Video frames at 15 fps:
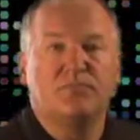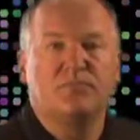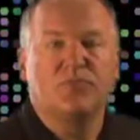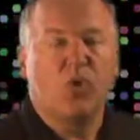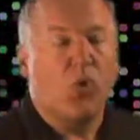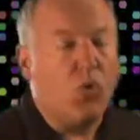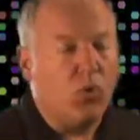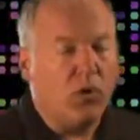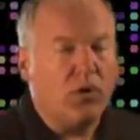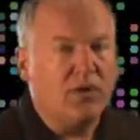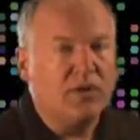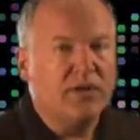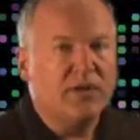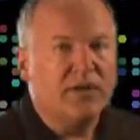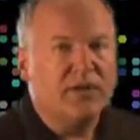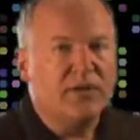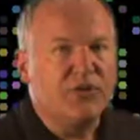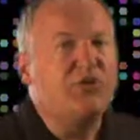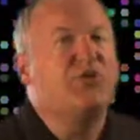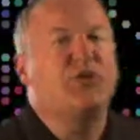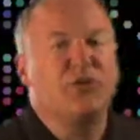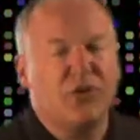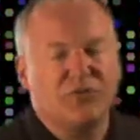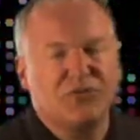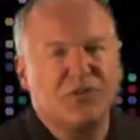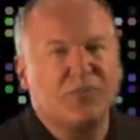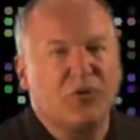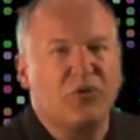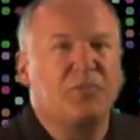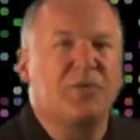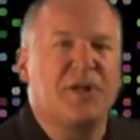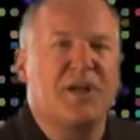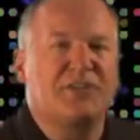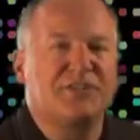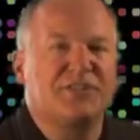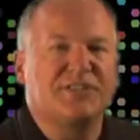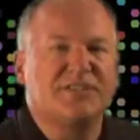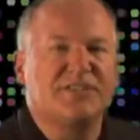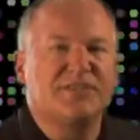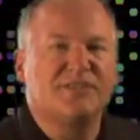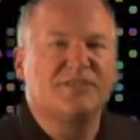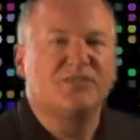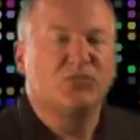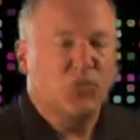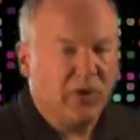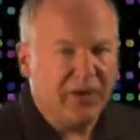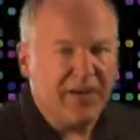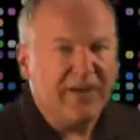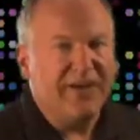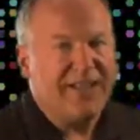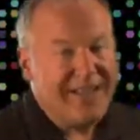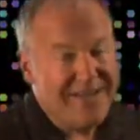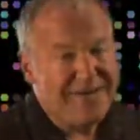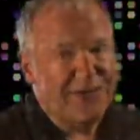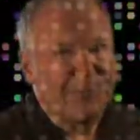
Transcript: Or you could call Jim Hearn Productions. We're here to help.